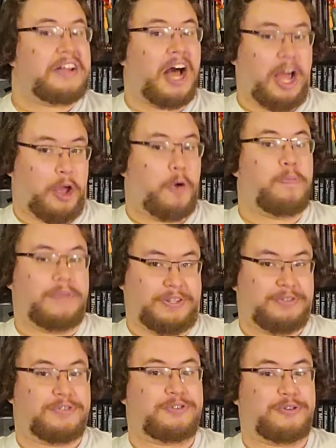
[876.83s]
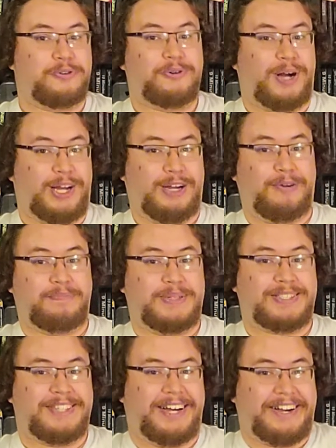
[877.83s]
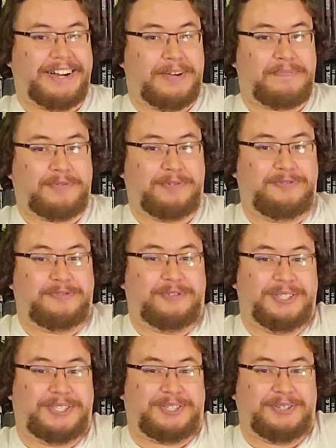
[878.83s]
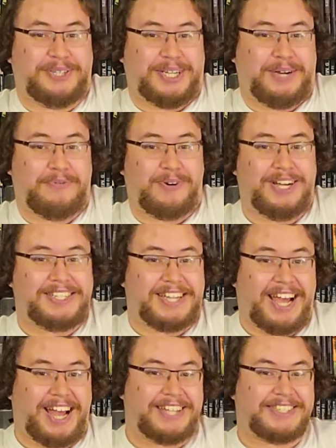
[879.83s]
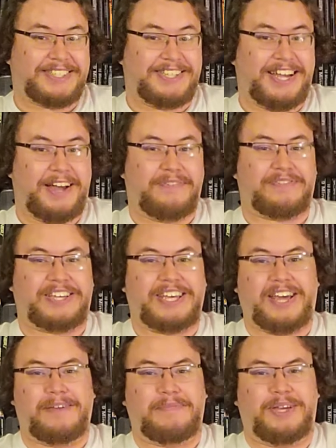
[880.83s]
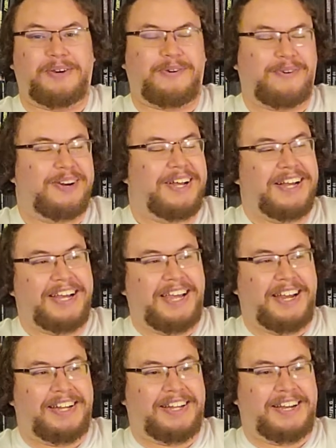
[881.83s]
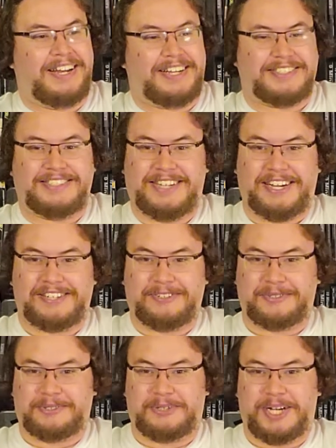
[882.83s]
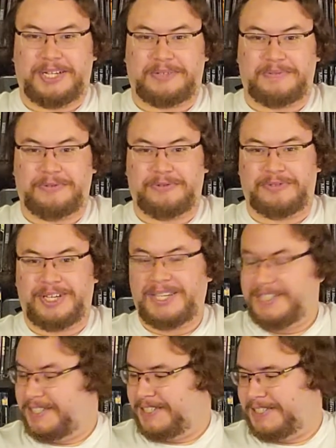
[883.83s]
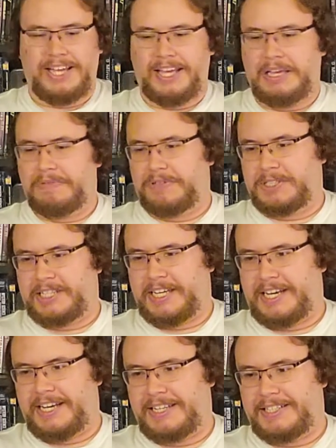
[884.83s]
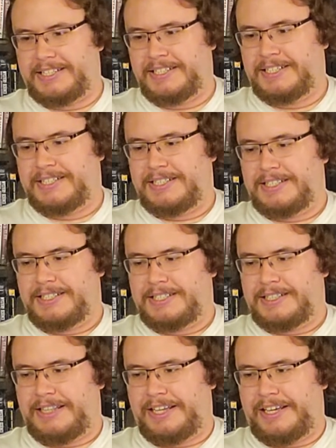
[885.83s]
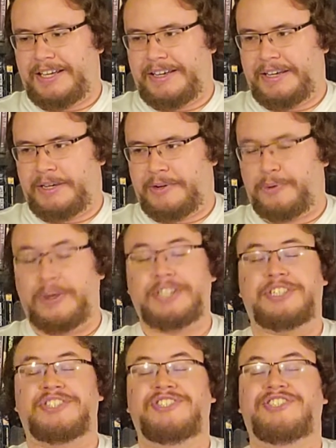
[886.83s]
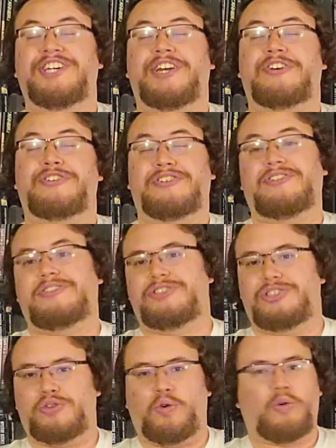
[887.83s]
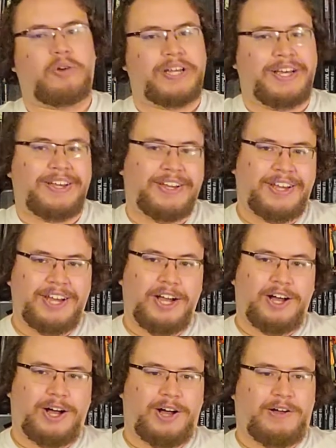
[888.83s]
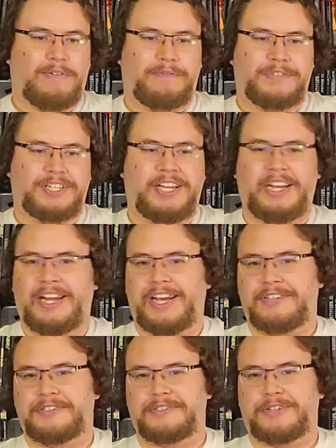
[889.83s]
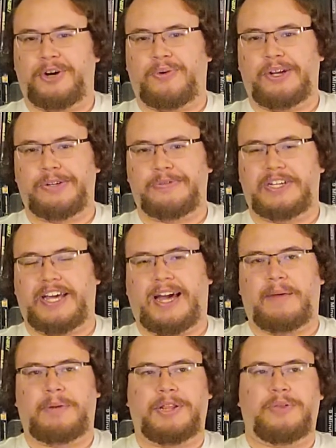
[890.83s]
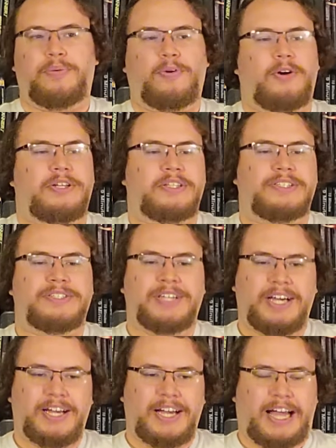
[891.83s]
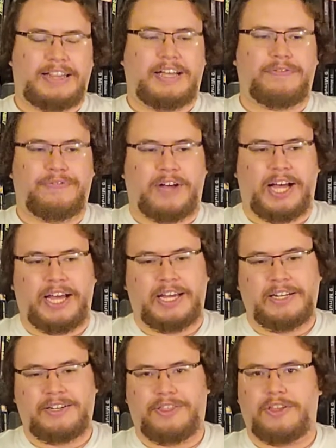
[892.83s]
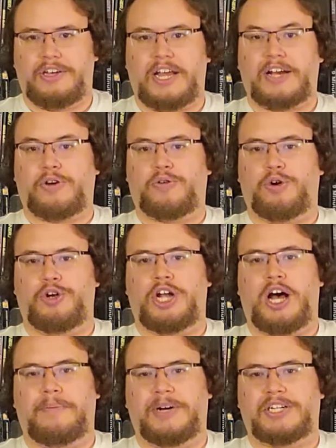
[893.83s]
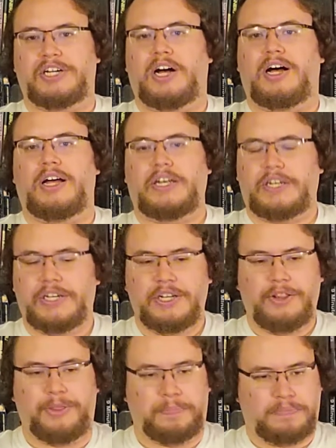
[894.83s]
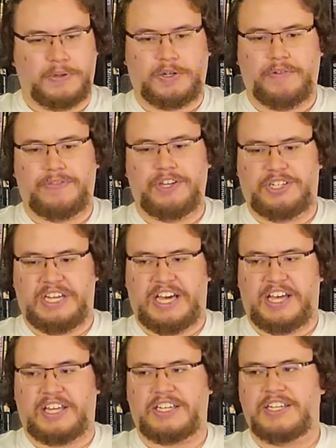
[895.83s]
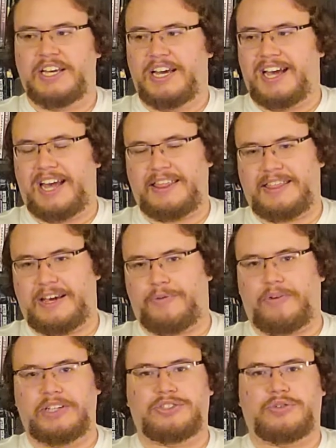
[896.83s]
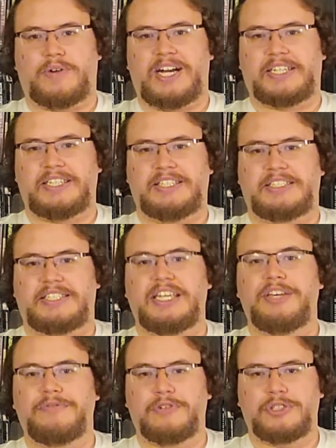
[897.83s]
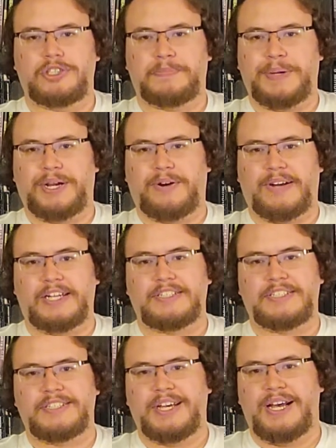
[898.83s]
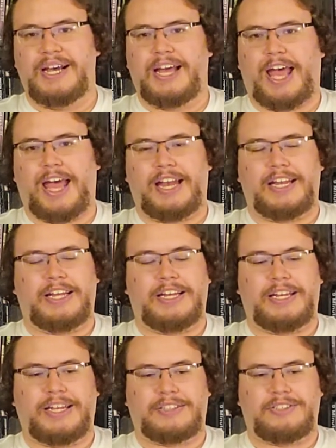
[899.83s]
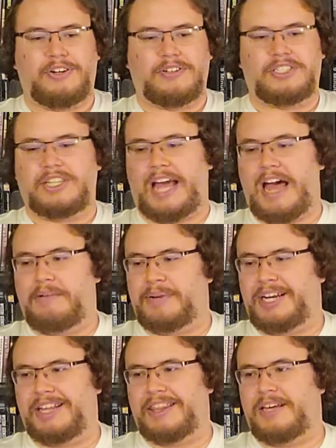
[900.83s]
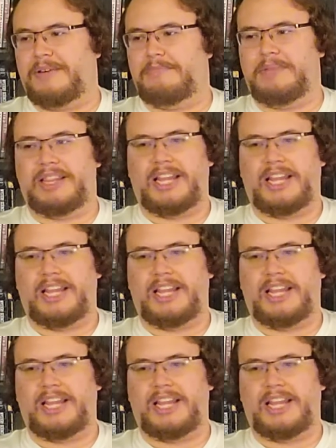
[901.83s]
I hope it's true. I hope it's not an April Fool's joke. I want Ash to have a cameo in the next Doctor Strange movie. Evil Dead, the quintessential story of teenagers going to a cabin in the woods and they find the Necronomicon, the Book of the Dead, and they resurrect this evil spirit and it, it starts inhabiting them and